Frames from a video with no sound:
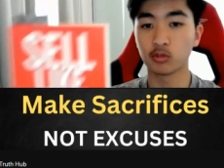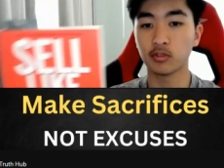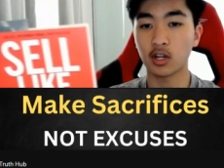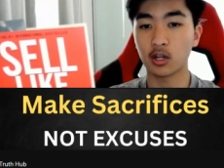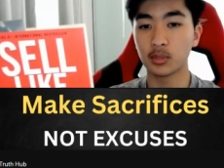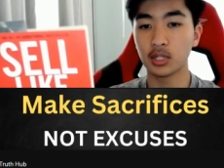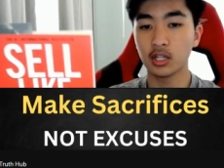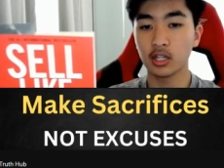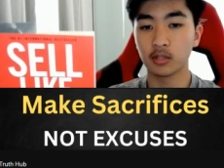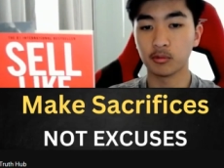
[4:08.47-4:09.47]
Hub,
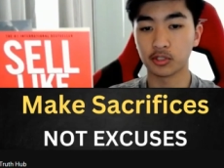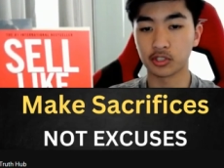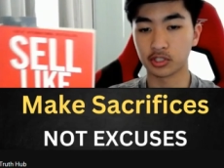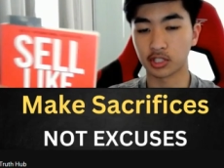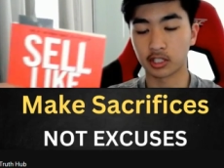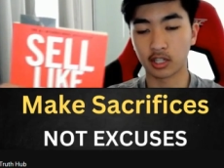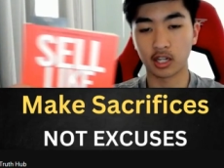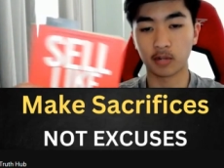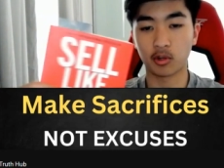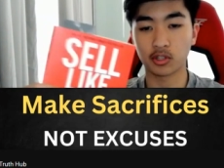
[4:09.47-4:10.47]
which is a guy I
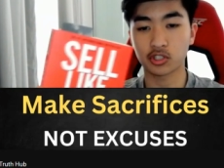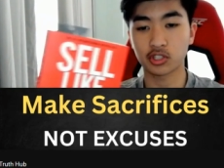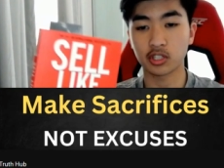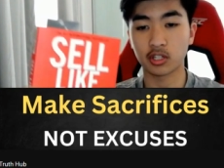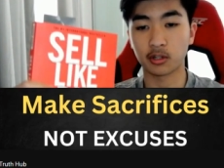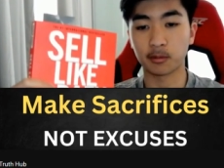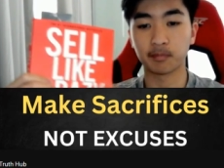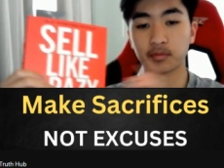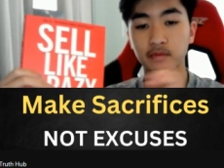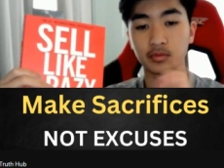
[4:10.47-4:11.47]
watch. Um,
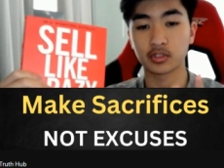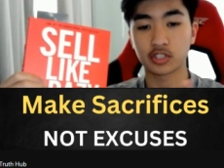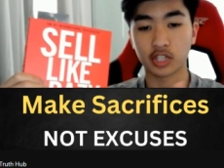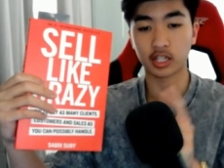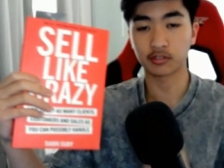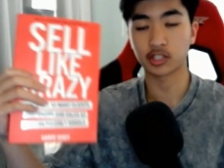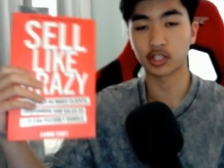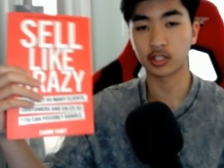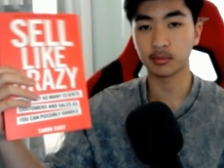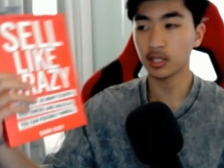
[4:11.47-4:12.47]
shout out to
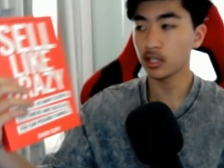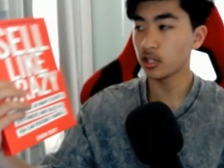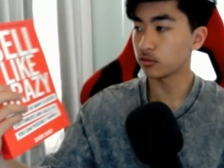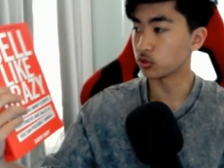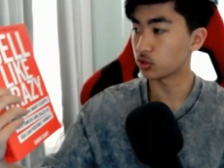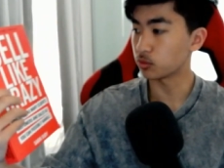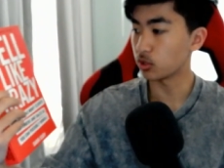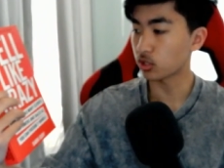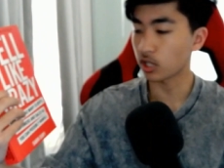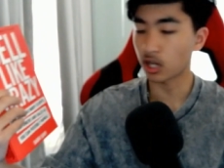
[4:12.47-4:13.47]
him for this
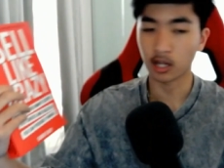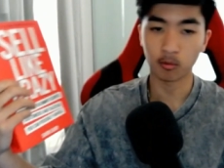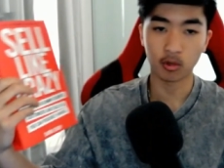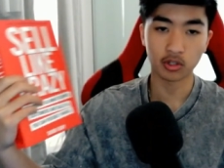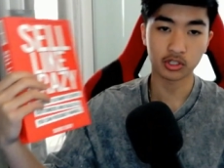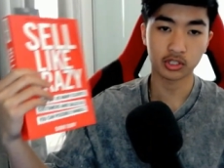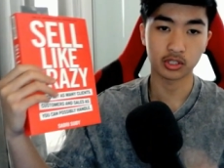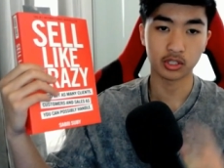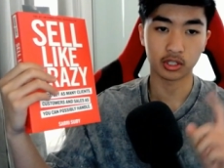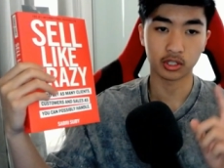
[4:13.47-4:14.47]
book. I watched
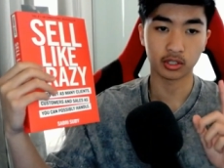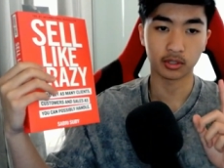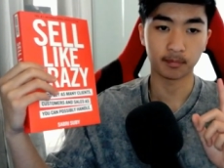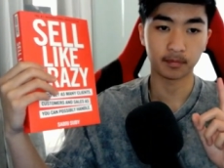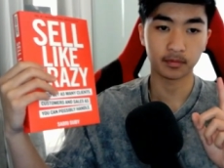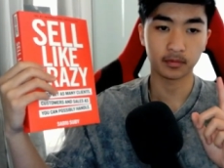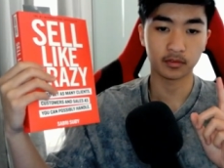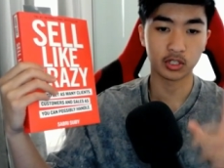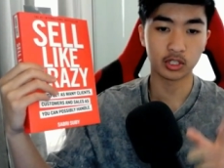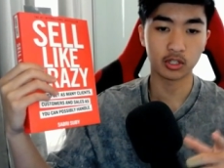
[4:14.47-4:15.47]
the
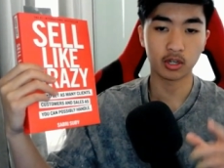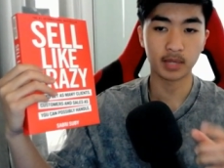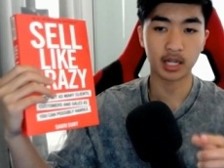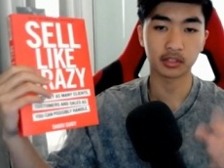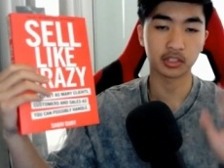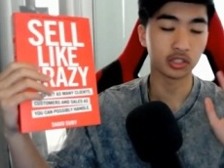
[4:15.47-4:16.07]
video about the